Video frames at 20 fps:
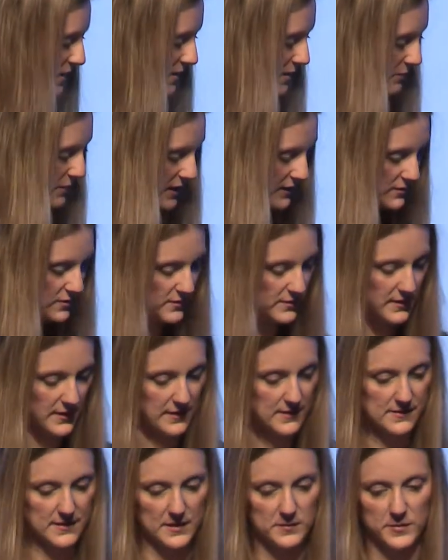Box,
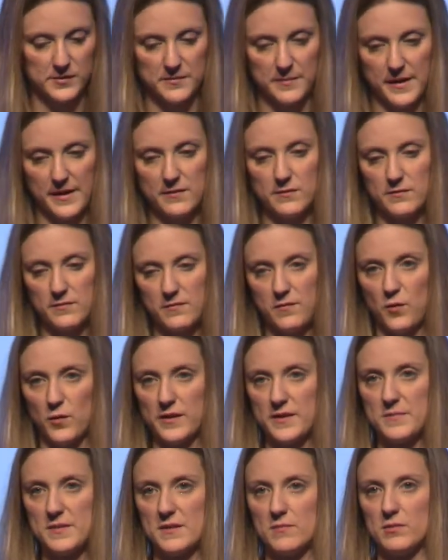like I said, was about
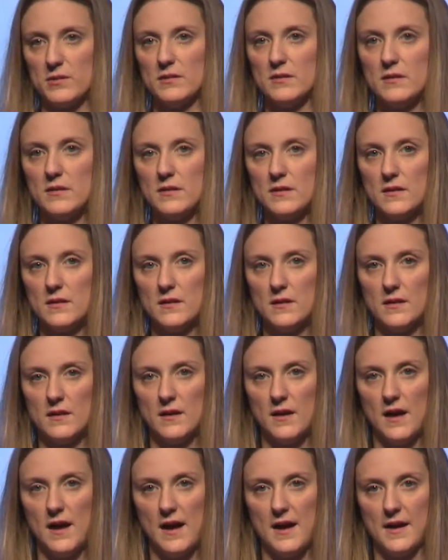40 people.
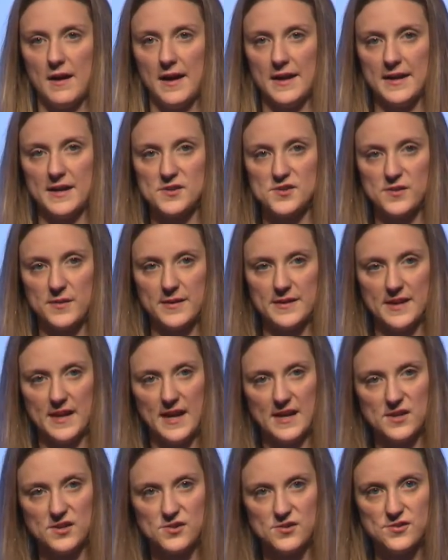Uh, and I joined
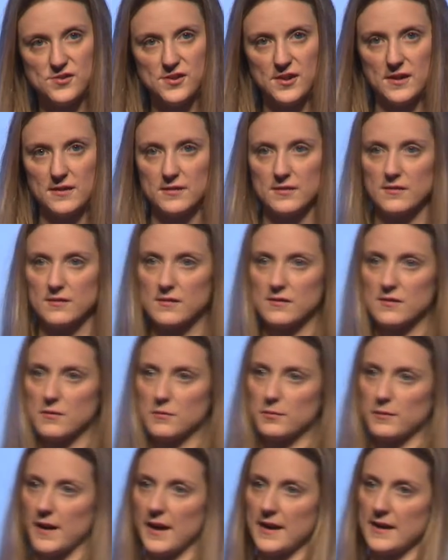at just the
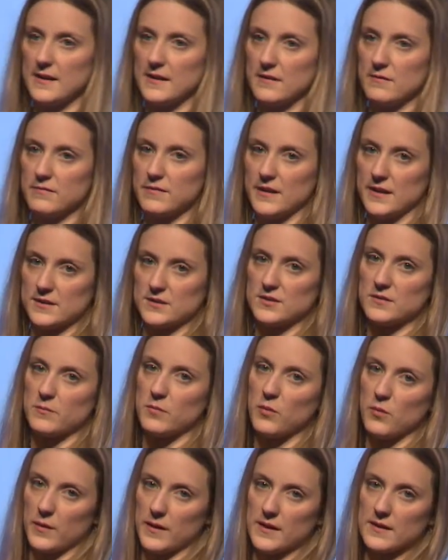right inflection
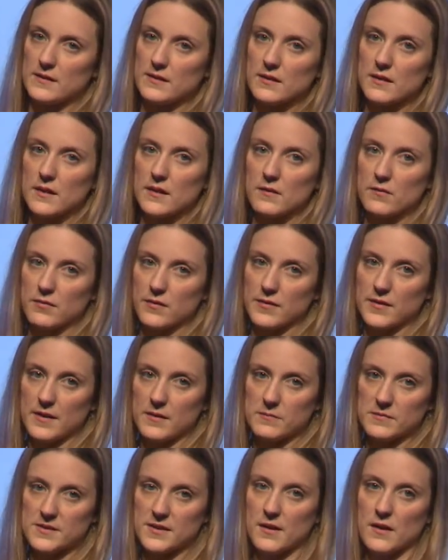point for
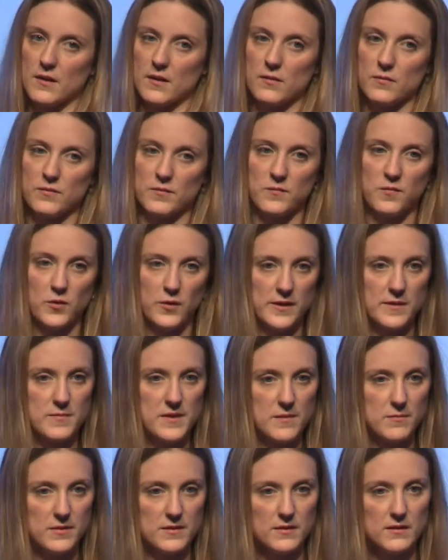them to go from 40
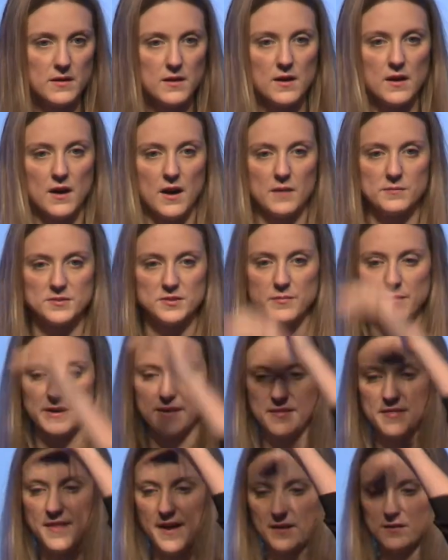people up to about
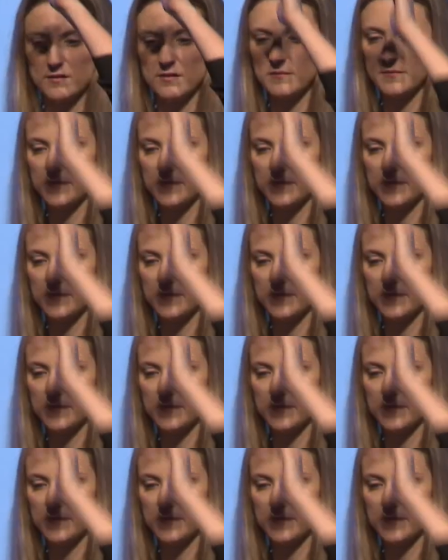1,000